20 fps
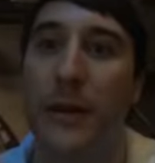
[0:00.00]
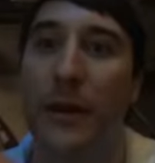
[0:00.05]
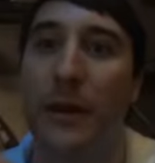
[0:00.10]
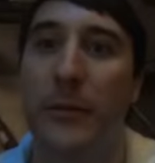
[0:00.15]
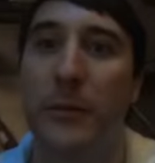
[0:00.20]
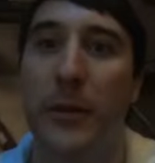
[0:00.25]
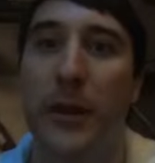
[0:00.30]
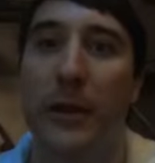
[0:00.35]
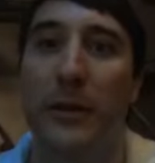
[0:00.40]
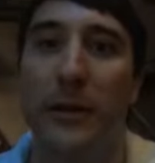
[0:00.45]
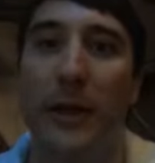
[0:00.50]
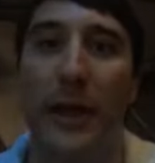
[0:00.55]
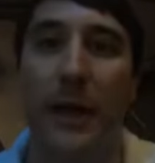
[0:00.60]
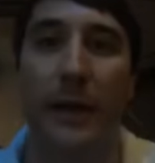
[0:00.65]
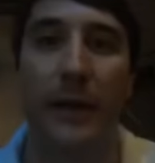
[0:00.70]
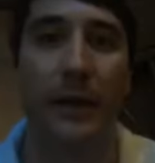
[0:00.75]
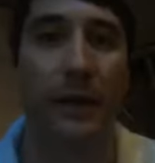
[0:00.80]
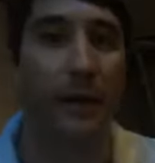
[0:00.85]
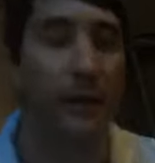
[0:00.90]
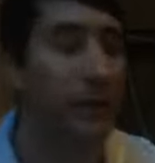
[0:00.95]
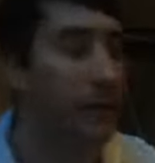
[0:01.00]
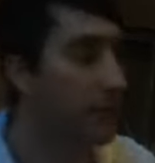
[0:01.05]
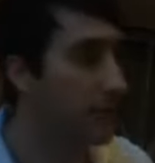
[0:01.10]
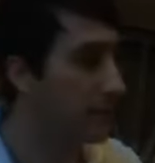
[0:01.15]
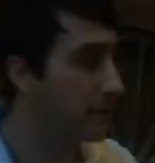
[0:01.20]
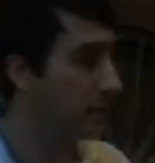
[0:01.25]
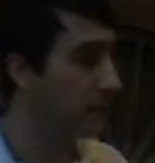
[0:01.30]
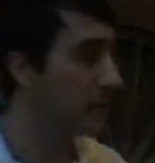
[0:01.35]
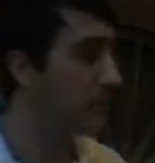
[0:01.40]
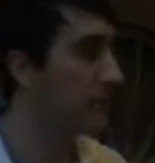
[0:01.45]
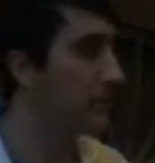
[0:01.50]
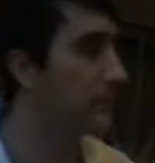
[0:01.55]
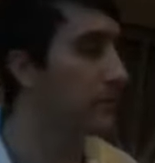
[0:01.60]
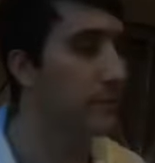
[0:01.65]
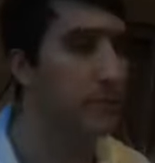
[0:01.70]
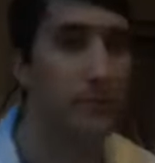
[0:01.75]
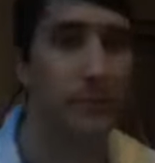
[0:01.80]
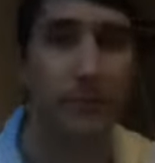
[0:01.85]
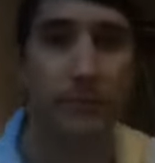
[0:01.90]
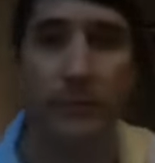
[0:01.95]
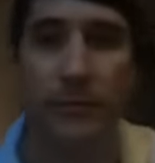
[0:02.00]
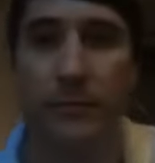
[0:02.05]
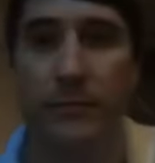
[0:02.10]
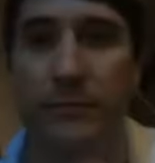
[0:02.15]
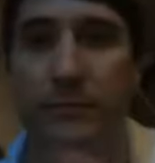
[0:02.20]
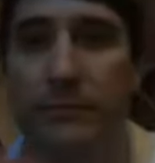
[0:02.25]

I mean, they tell you now if you spank